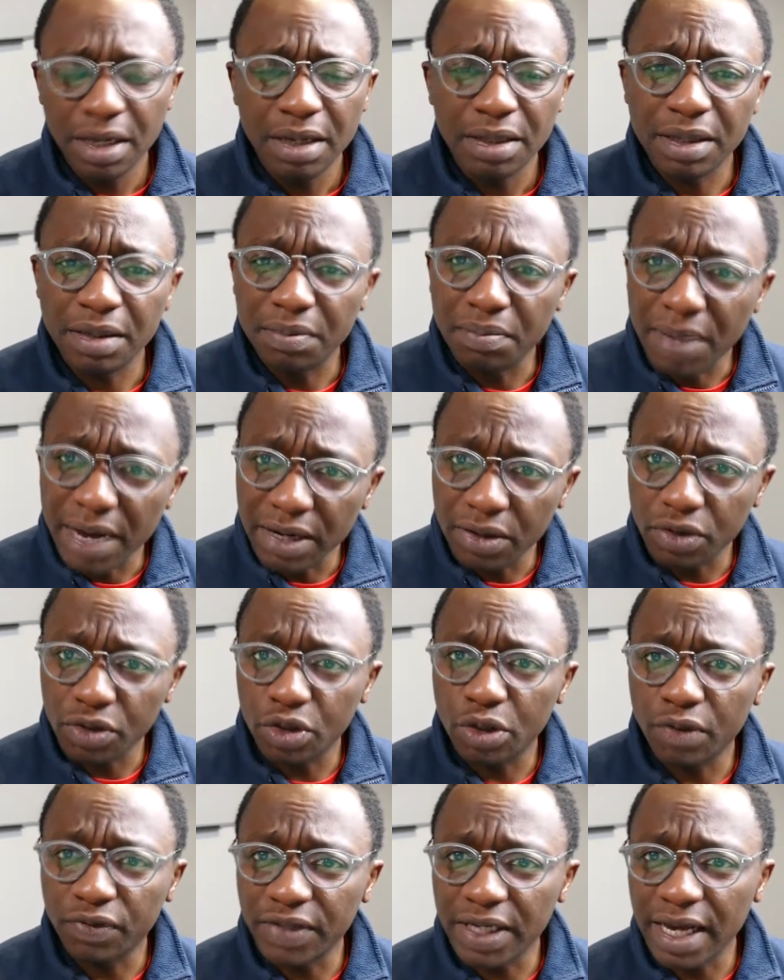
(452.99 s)
the
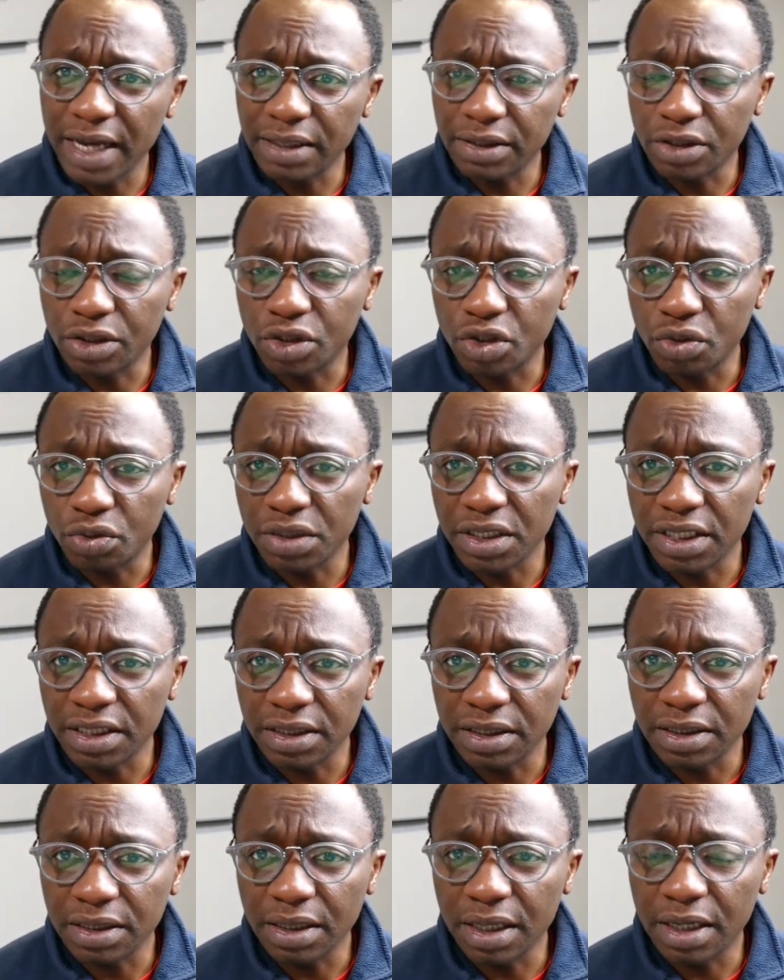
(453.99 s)
Microsoft has a
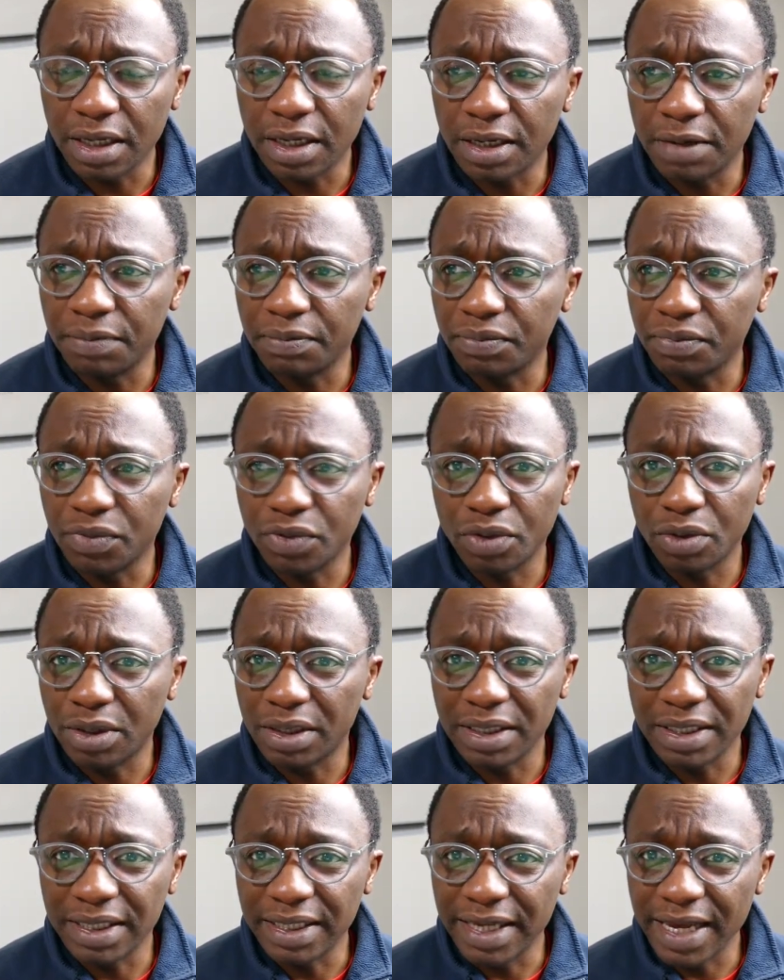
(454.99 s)
suite. You
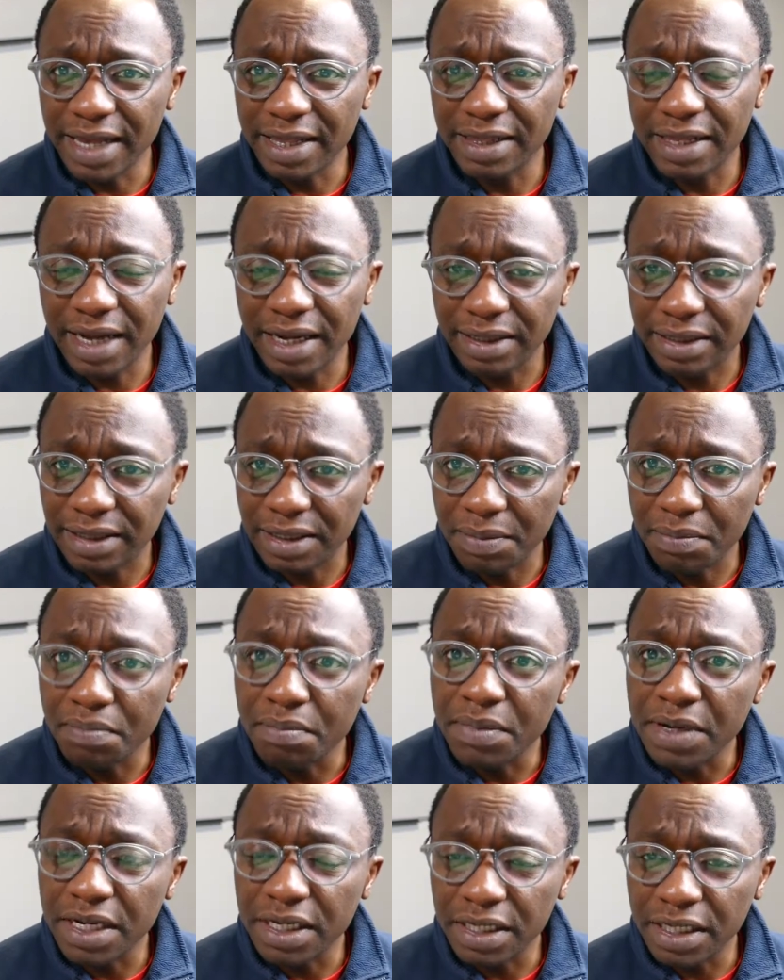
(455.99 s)
can get that
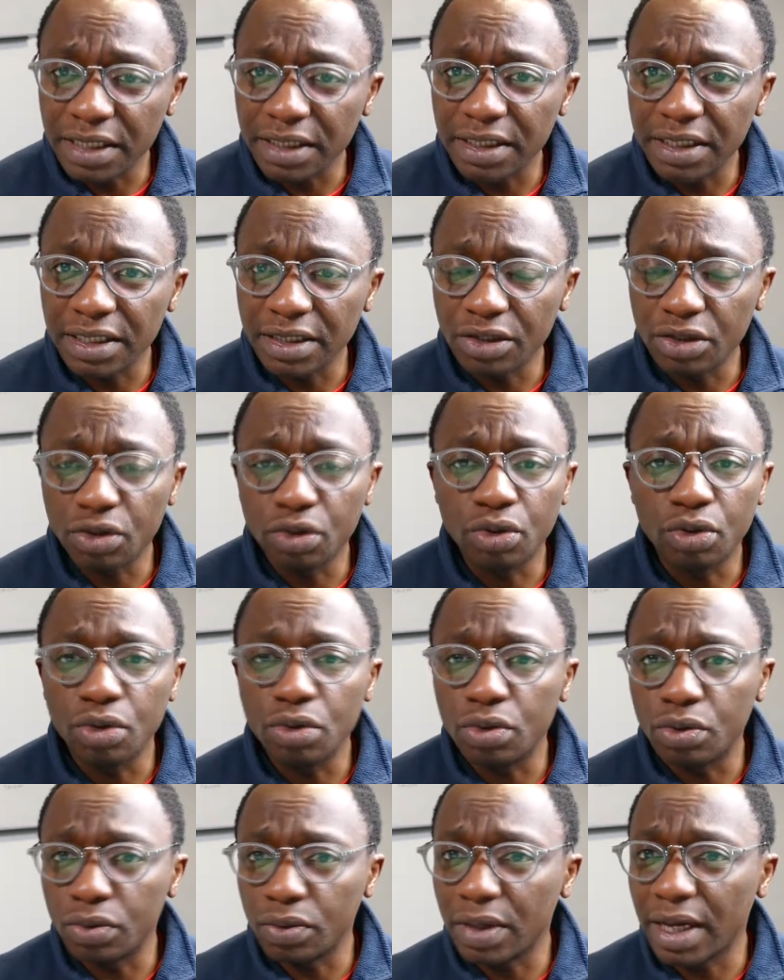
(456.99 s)
immediately.
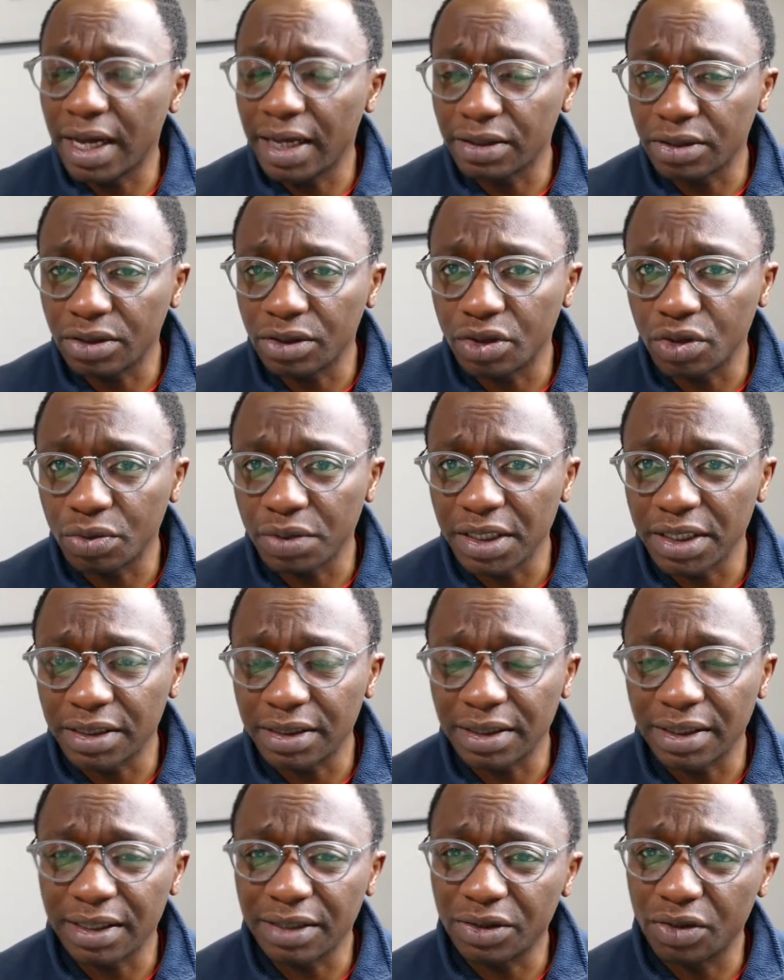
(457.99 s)
Google has a
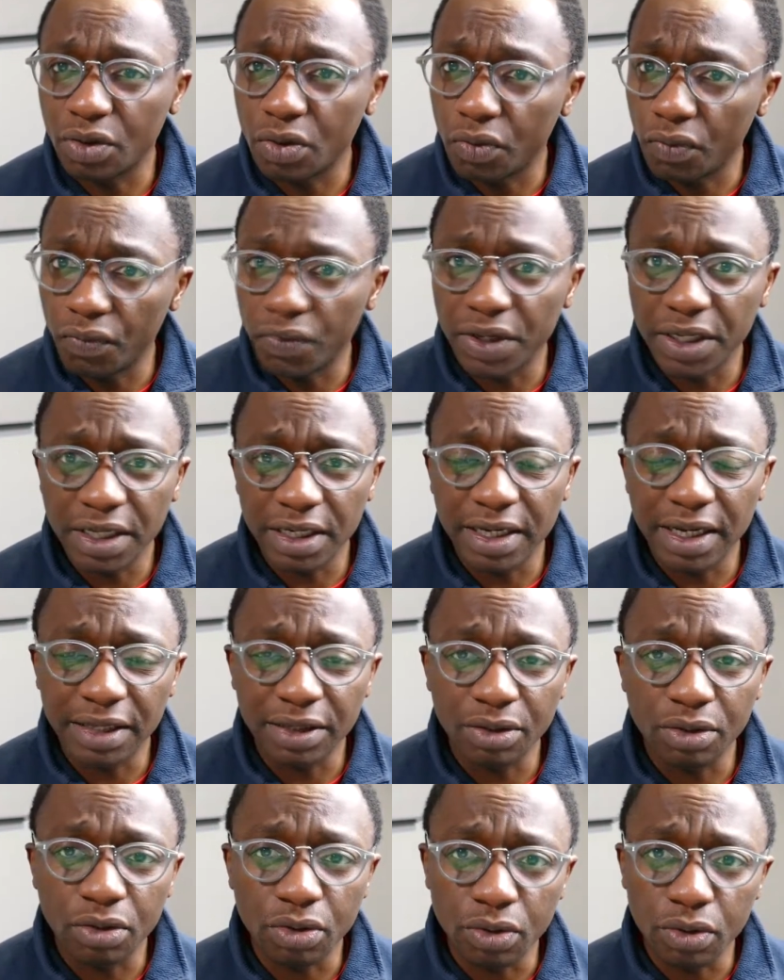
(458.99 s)
suite. I don't really
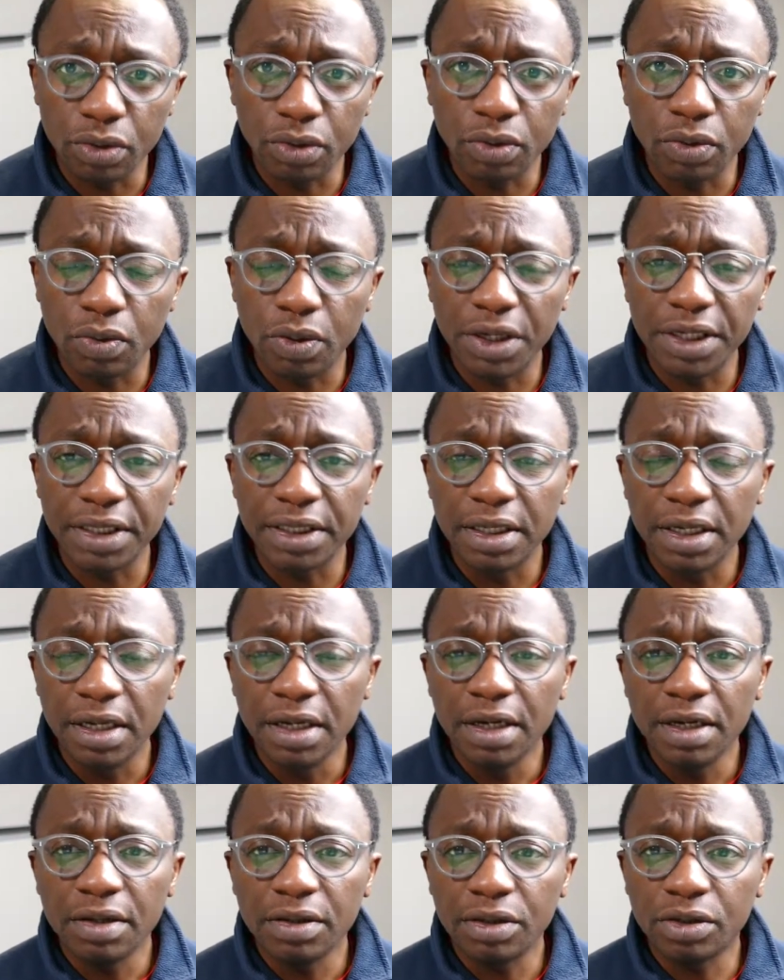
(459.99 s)
like the Google one.
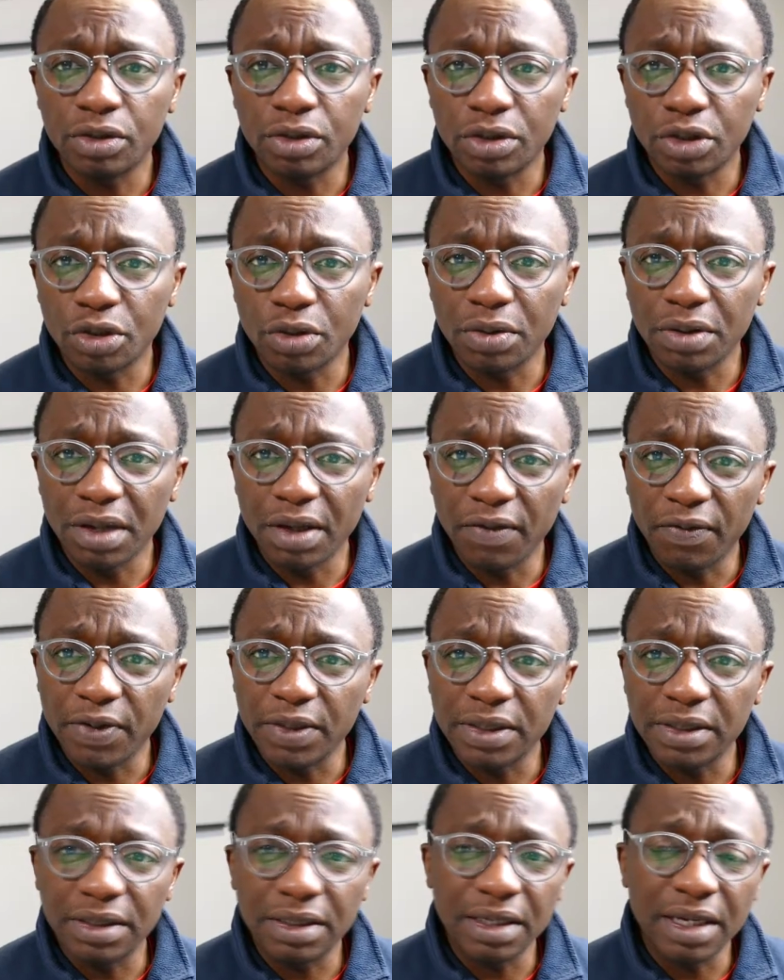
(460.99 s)
So if
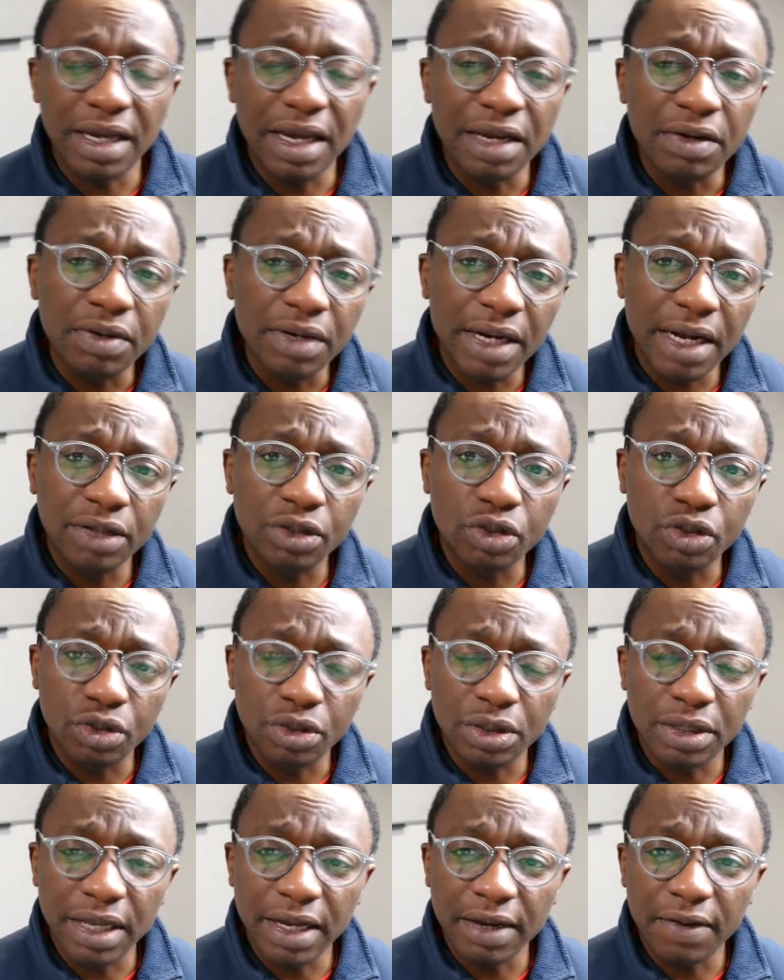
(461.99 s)
it's in regards
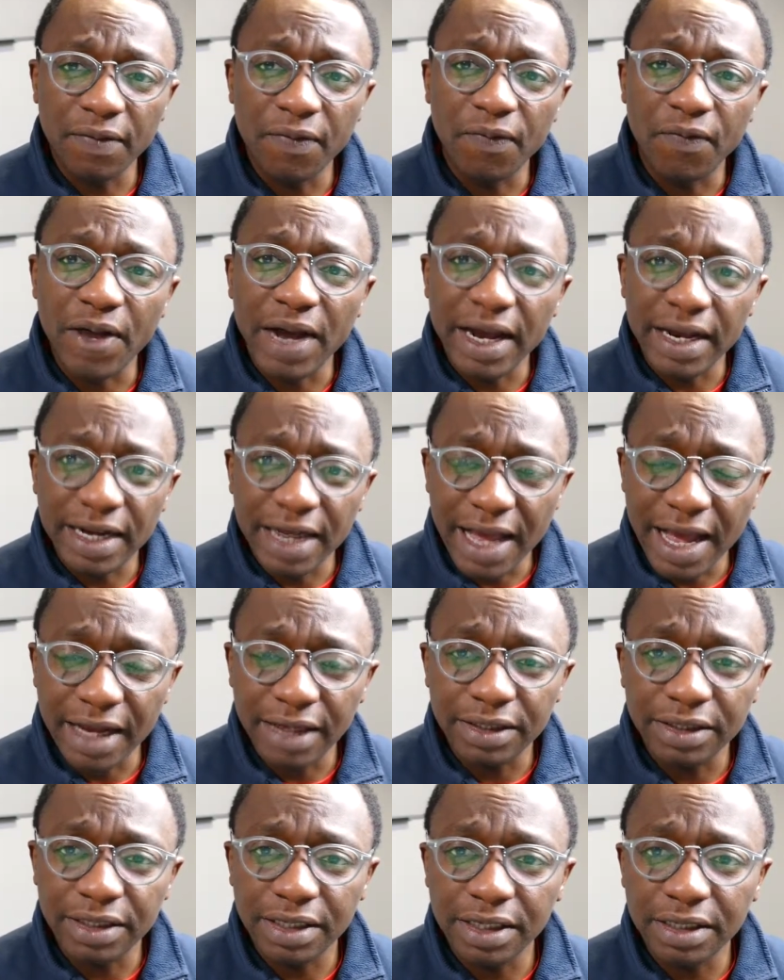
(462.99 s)
to file
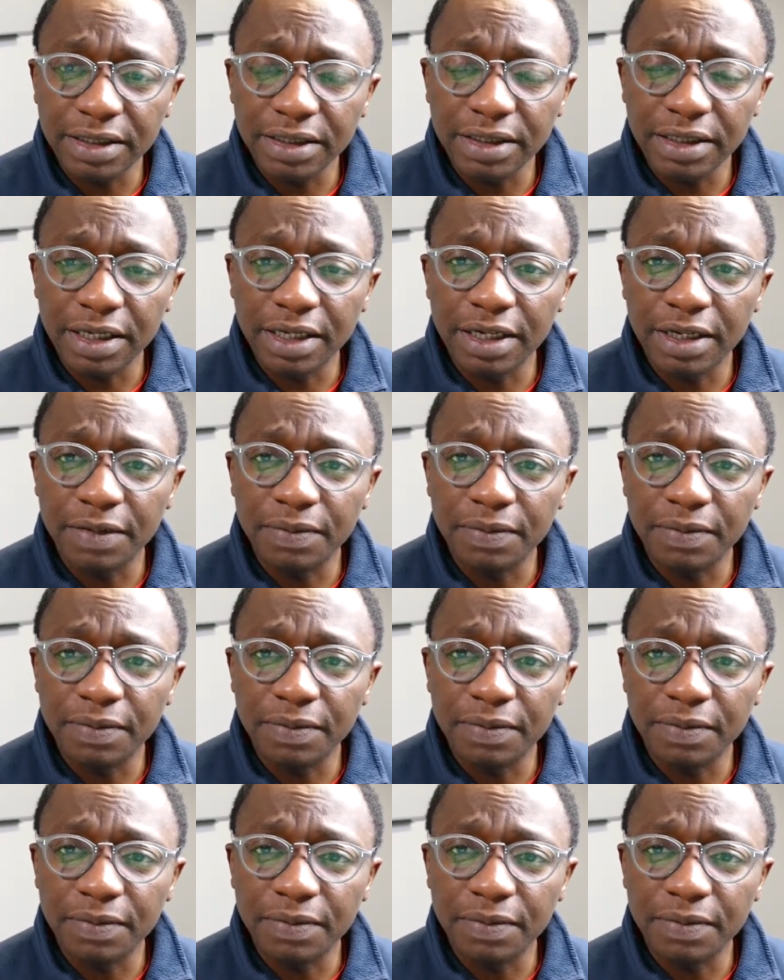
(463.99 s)
access,